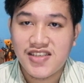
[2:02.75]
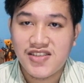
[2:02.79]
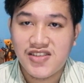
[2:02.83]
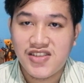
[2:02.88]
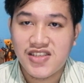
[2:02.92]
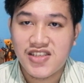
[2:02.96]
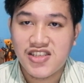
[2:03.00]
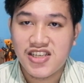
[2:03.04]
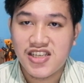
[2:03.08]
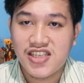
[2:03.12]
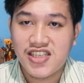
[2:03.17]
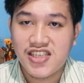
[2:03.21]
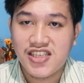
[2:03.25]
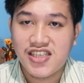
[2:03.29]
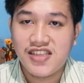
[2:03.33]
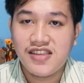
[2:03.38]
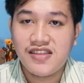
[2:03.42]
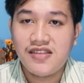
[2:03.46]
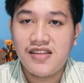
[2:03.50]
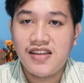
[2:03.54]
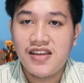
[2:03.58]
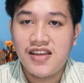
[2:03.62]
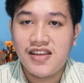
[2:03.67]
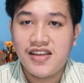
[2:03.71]

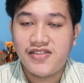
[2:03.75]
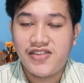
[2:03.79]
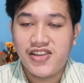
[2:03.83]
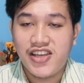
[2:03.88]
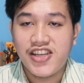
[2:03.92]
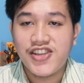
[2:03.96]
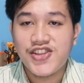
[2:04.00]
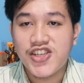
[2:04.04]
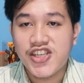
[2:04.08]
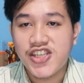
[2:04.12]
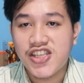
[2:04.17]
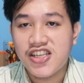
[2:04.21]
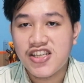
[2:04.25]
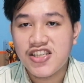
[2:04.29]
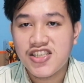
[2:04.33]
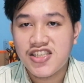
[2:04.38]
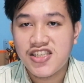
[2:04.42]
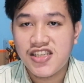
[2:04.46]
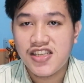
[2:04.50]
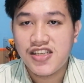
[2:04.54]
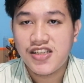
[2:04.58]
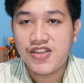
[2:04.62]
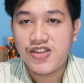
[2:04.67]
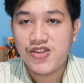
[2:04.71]
discussion, the
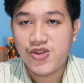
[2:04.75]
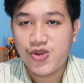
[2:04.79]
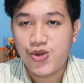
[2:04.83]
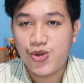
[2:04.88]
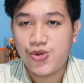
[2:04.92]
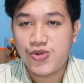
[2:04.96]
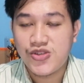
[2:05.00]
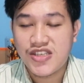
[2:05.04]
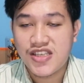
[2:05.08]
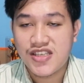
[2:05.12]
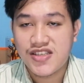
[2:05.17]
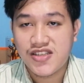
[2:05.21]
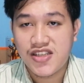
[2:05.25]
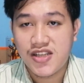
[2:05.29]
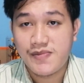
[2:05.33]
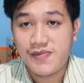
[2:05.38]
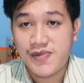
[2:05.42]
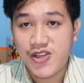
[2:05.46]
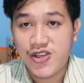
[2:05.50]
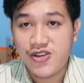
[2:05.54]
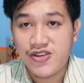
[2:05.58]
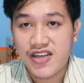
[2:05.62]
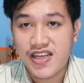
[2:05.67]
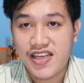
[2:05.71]
introduction to system
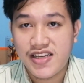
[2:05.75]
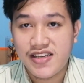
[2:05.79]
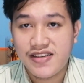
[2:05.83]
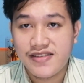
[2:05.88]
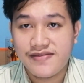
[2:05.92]
theory.